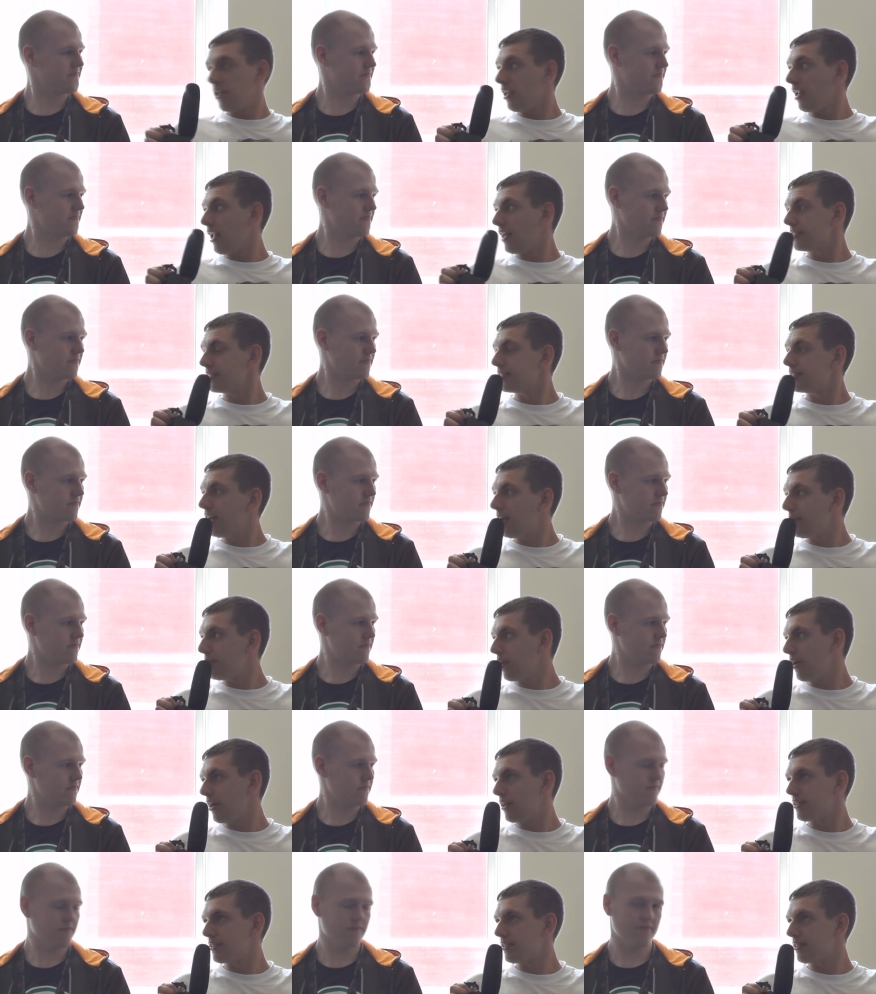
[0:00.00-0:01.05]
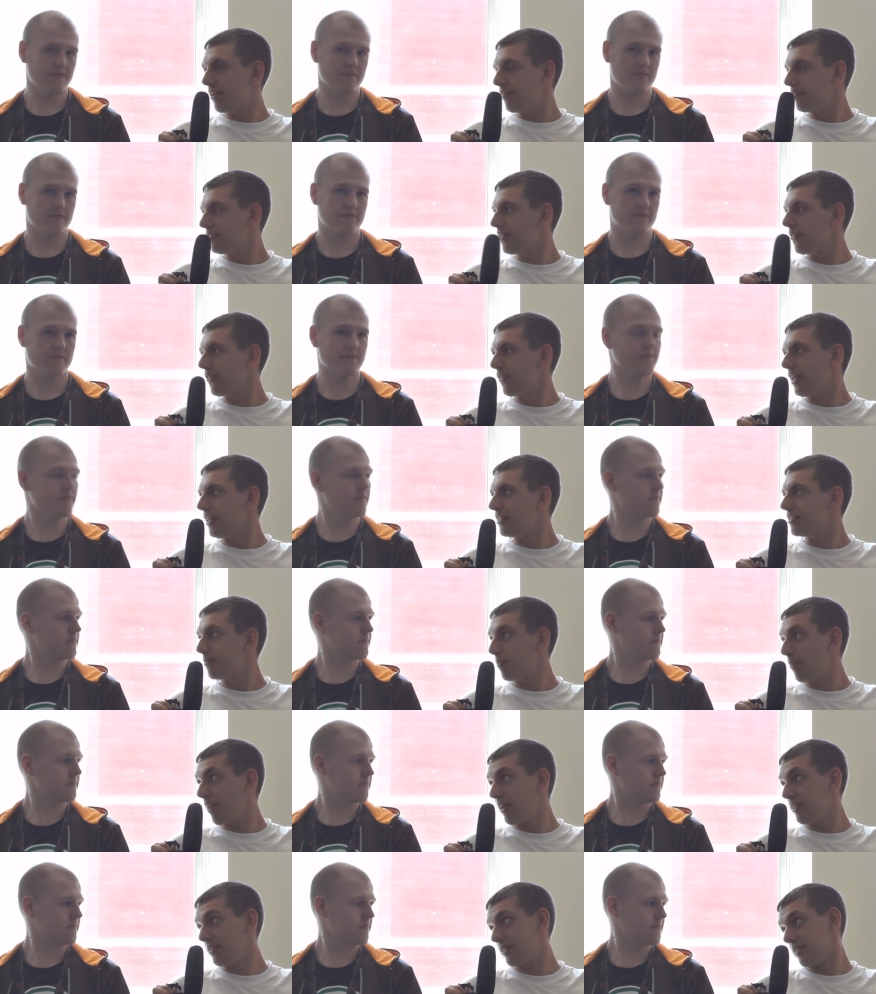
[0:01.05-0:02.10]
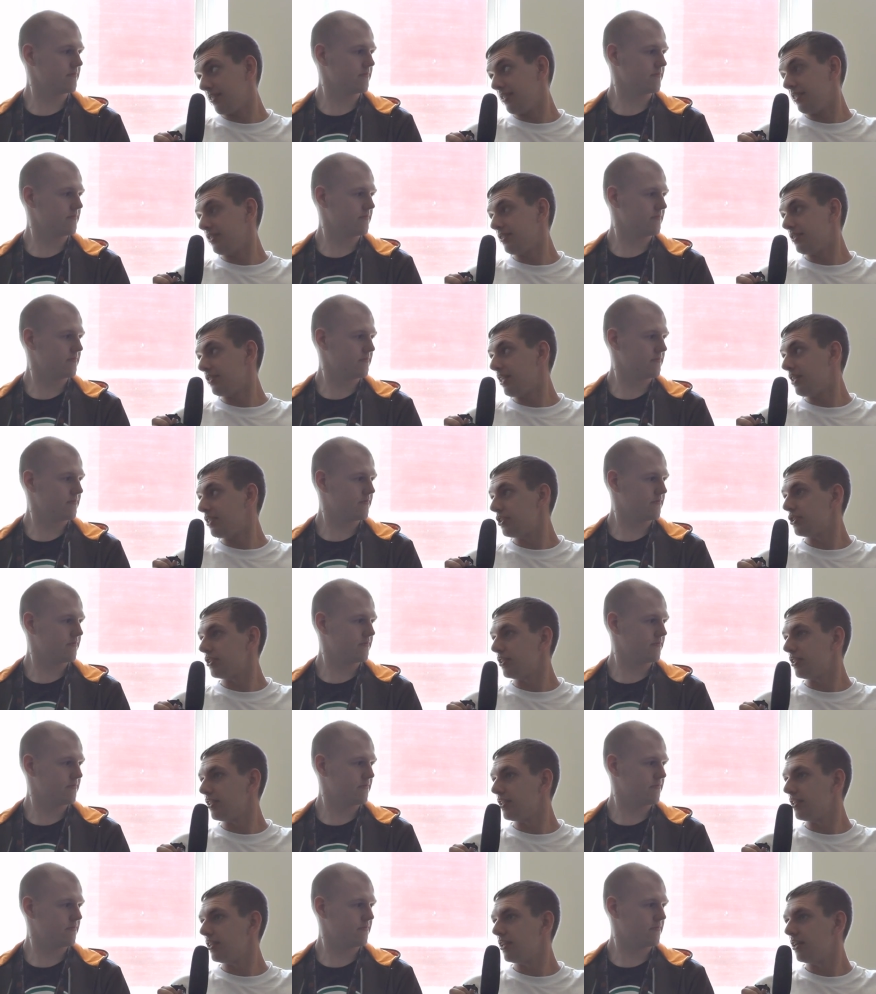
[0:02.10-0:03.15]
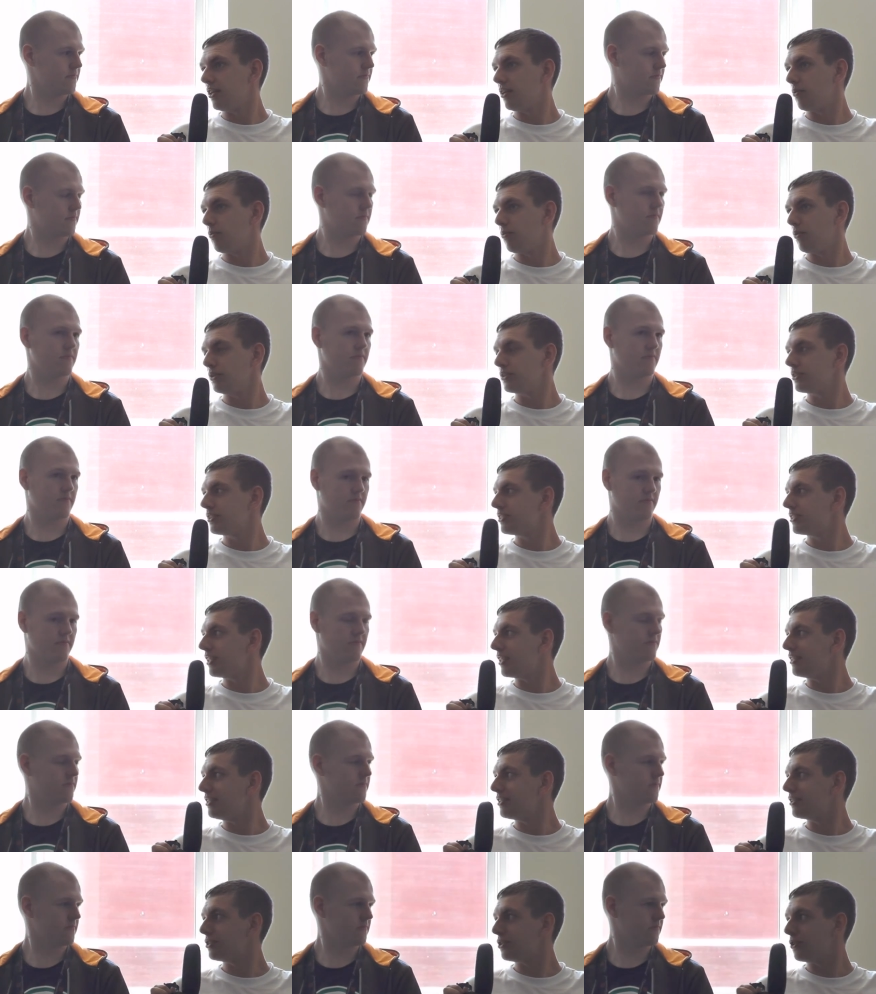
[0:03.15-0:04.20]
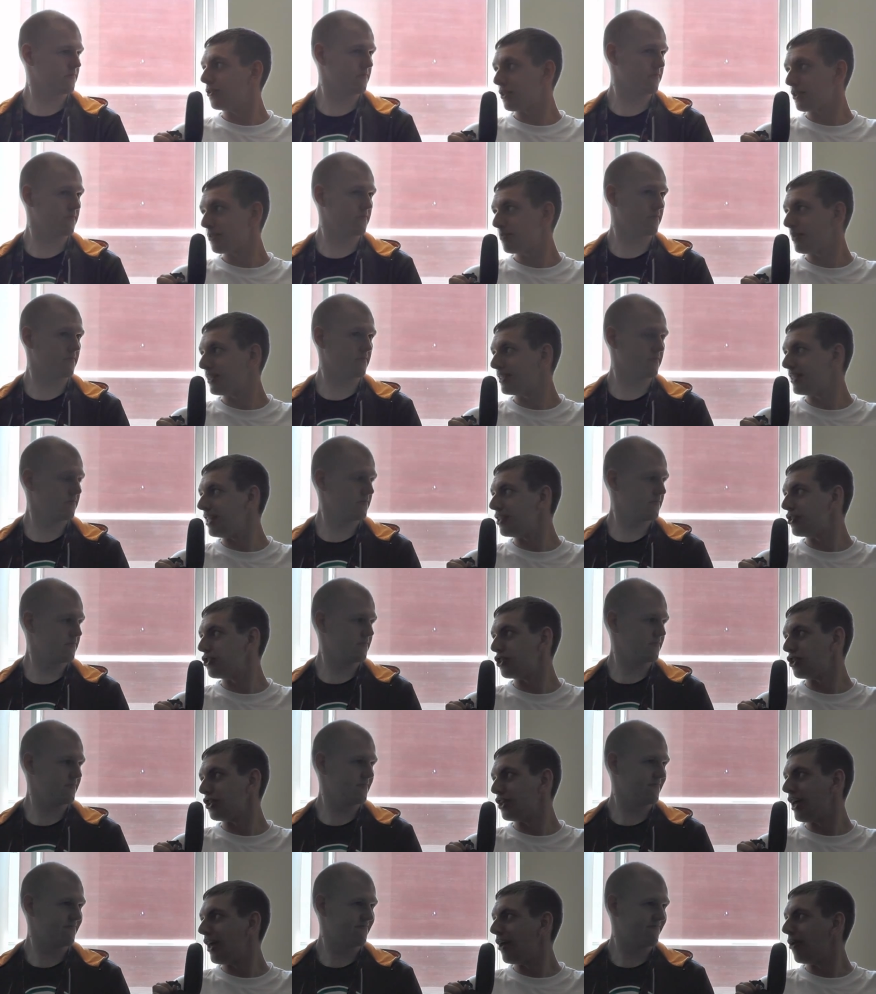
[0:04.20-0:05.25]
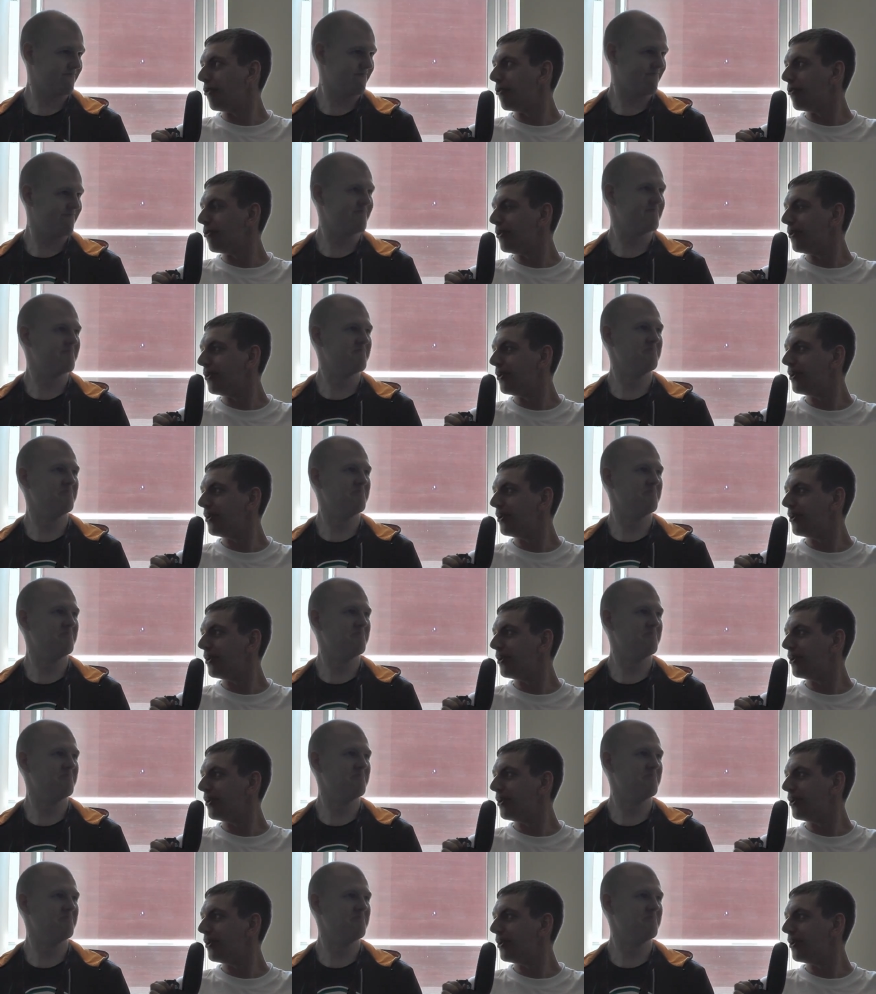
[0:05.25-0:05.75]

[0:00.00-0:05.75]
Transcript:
Speaker 1: Last time you had seventh, eighth place at the international. What is your expectation now?